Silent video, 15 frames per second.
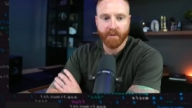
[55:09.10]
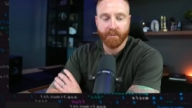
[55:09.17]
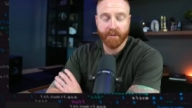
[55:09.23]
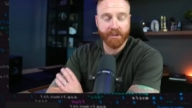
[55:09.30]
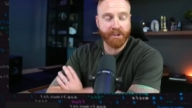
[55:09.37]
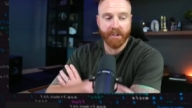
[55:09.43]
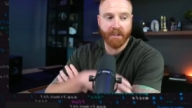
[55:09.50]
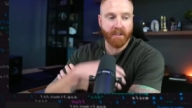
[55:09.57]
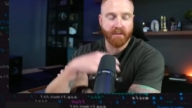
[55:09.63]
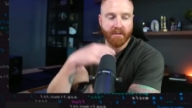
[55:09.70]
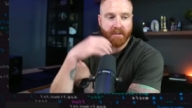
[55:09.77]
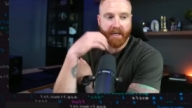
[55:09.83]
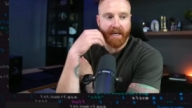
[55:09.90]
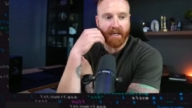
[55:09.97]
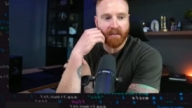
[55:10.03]
For sure.
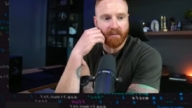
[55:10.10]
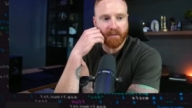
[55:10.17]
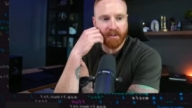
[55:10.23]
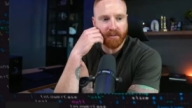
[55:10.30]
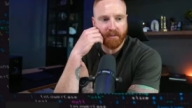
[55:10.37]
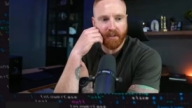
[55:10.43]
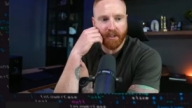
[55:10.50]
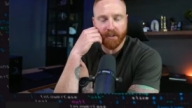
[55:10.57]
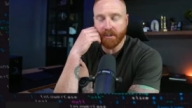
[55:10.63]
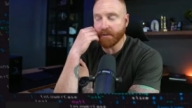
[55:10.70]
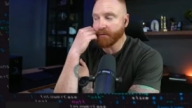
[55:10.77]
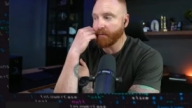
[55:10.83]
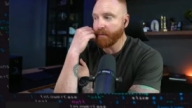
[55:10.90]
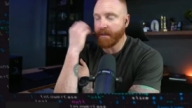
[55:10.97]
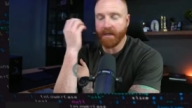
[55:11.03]
And, you know, just
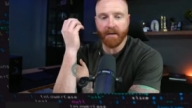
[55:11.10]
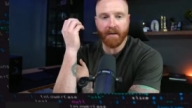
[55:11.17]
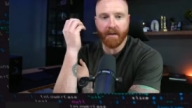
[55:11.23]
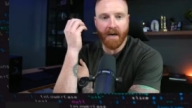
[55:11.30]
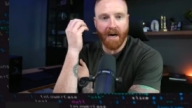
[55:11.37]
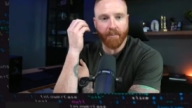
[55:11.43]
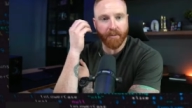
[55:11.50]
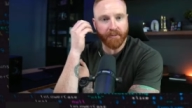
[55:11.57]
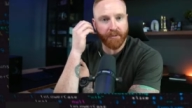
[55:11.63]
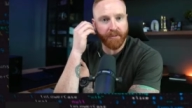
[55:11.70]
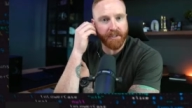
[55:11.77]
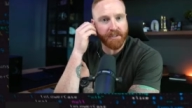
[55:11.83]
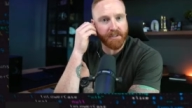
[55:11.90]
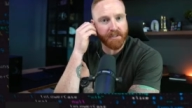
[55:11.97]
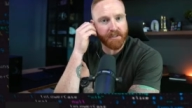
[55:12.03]
from an, an
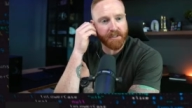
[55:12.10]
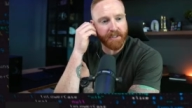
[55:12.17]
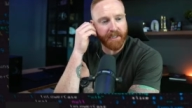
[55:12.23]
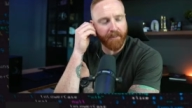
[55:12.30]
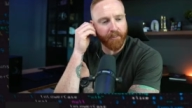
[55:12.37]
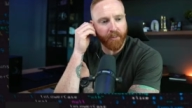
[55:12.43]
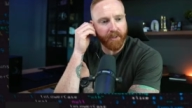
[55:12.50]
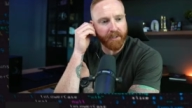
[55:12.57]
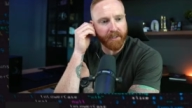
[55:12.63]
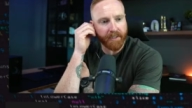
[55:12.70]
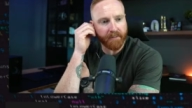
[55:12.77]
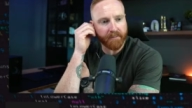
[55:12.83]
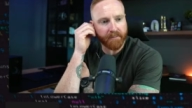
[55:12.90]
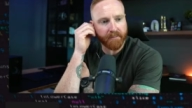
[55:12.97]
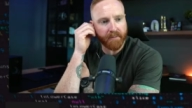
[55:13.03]
opportunist standpoint,
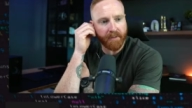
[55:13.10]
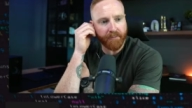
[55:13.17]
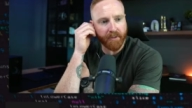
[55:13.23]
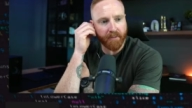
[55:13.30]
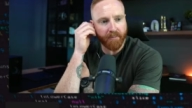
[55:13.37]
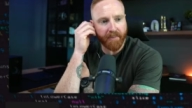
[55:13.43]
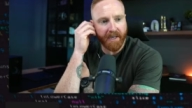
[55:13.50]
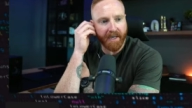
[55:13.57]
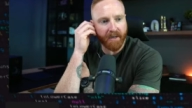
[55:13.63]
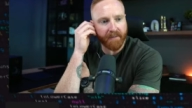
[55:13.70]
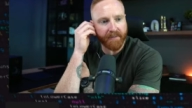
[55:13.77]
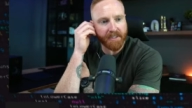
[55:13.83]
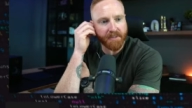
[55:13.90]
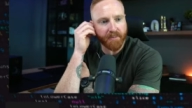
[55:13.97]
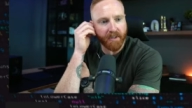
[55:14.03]
like if you're a buyer in
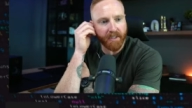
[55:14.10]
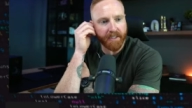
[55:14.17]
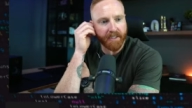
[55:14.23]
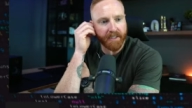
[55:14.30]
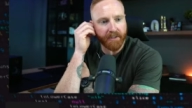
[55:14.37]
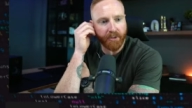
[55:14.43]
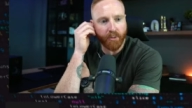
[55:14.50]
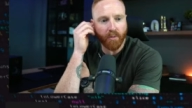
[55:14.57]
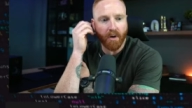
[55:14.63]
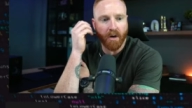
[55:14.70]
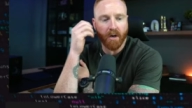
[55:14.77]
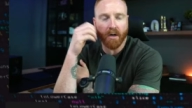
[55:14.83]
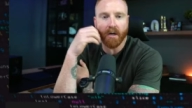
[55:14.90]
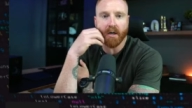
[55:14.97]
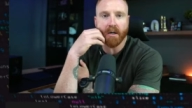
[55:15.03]
this market, you
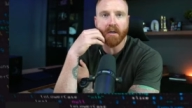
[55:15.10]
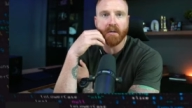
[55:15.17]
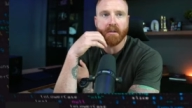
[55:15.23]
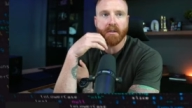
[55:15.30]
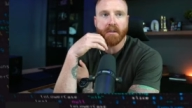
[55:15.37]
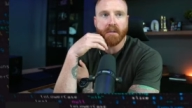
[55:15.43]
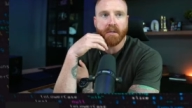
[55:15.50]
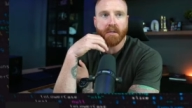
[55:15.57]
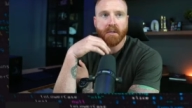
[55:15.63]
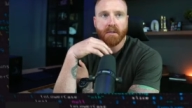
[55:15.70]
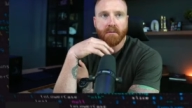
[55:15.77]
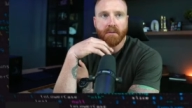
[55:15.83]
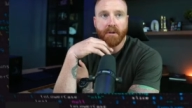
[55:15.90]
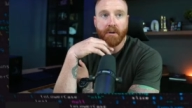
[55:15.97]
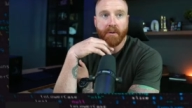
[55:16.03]
are,
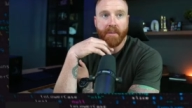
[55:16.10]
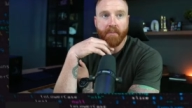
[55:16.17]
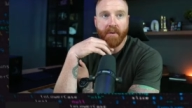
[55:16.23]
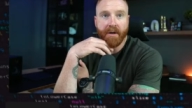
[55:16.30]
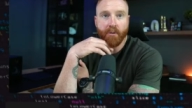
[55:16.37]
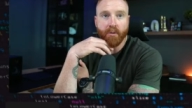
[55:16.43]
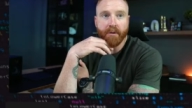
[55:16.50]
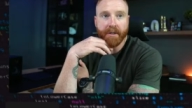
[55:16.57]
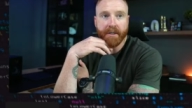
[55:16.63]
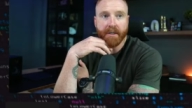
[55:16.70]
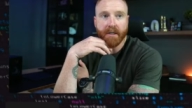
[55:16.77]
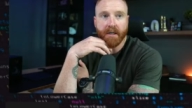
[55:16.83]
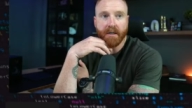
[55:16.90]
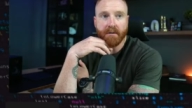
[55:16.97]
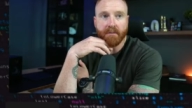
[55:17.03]
you know, in the minority
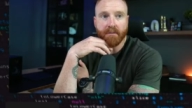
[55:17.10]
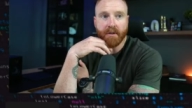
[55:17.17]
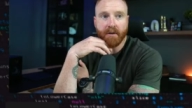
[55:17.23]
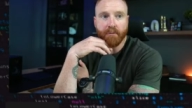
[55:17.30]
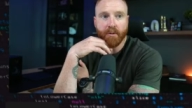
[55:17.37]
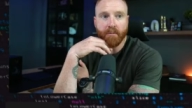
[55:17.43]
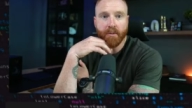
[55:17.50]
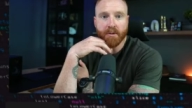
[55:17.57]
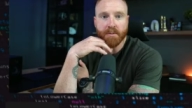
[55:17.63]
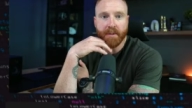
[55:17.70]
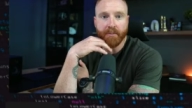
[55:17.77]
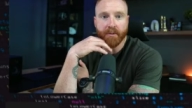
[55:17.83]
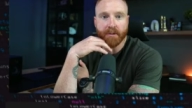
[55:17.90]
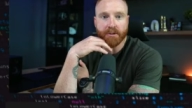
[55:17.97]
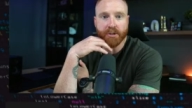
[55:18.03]
of, of what most
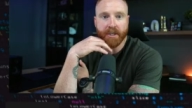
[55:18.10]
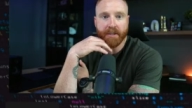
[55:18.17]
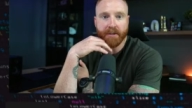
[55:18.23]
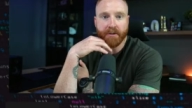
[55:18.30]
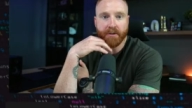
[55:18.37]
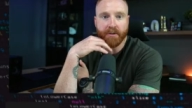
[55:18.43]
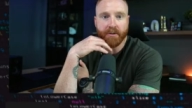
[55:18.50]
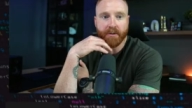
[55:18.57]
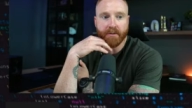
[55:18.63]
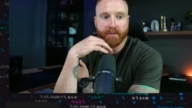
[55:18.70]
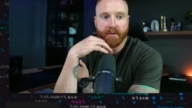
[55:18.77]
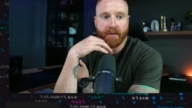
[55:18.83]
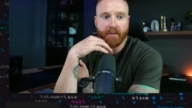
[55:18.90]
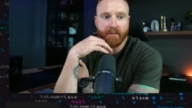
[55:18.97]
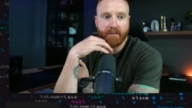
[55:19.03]
people are trying to do. And,
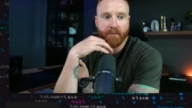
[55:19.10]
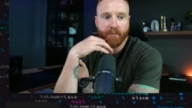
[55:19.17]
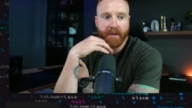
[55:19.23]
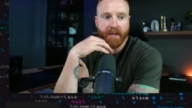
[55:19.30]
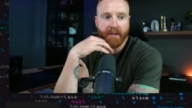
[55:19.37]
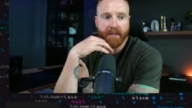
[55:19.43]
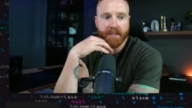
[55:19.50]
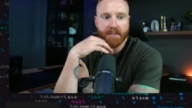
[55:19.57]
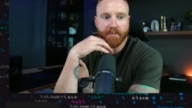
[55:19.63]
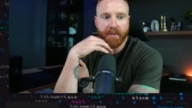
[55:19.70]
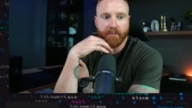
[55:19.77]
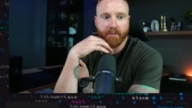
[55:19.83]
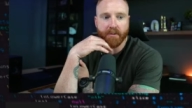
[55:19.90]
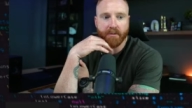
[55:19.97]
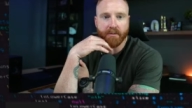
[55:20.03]
and the reality is
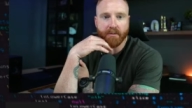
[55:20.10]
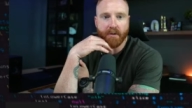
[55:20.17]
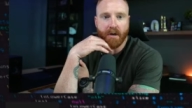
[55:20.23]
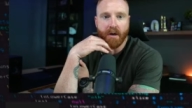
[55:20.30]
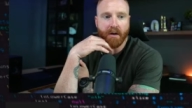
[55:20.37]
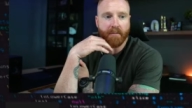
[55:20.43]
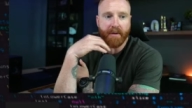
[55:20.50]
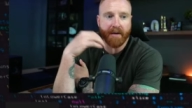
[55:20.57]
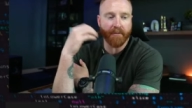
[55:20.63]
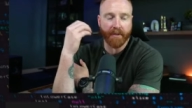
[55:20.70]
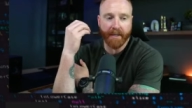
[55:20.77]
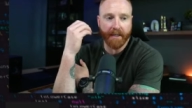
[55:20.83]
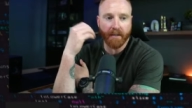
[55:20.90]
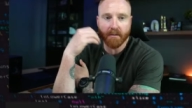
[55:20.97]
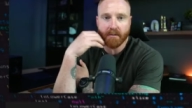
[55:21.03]
people all, every
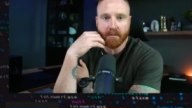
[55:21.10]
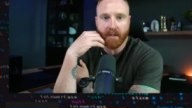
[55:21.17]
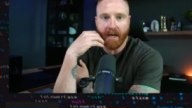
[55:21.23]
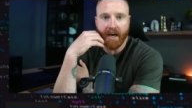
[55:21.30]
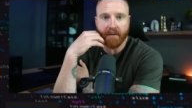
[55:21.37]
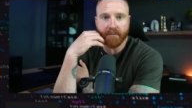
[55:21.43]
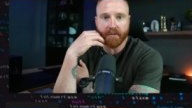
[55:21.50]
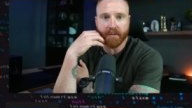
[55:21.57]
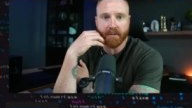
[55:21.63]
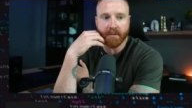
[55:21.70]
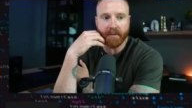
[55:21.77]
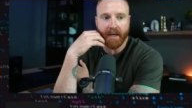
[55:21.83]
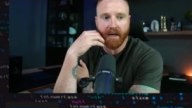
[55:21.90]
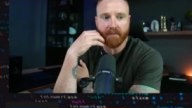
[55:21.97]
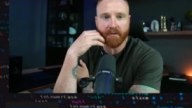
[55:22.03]
day they have to,
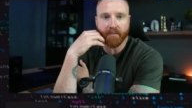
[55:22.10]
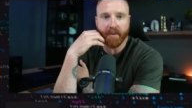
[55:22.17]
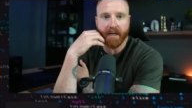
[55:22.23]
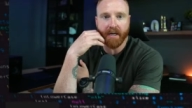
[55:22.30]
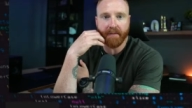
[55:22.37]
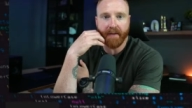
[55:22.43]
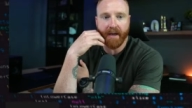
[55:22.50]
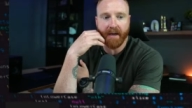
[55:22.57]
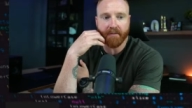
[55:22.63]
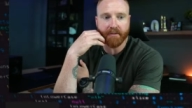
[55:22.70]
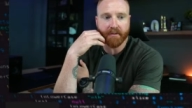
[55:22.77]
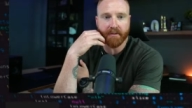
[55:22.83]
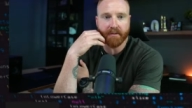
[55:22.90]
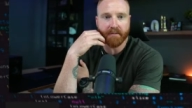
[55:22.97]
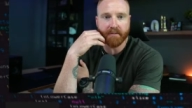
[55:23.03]
they have to buy and they have
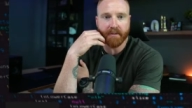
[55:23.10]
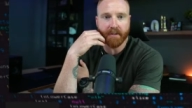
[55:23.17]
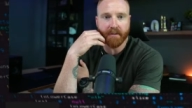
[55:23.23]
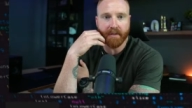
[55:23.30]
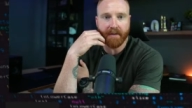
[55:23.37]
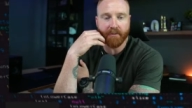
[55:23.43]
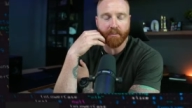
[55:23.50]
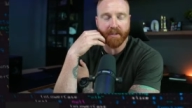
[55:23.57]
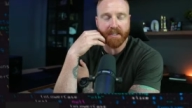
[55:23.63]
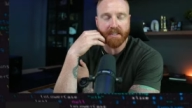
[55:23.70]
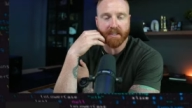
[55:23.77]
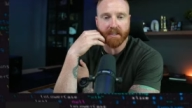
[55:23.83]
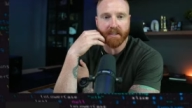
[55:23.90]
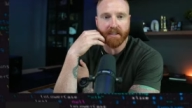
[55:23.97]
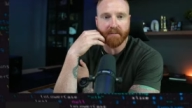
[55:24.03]
to, you know, have a place
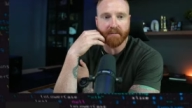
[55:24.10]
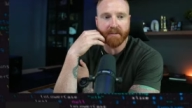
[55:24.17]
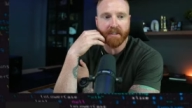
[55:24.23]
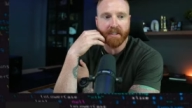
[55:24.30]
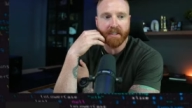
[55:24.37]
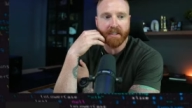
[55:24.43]
to live.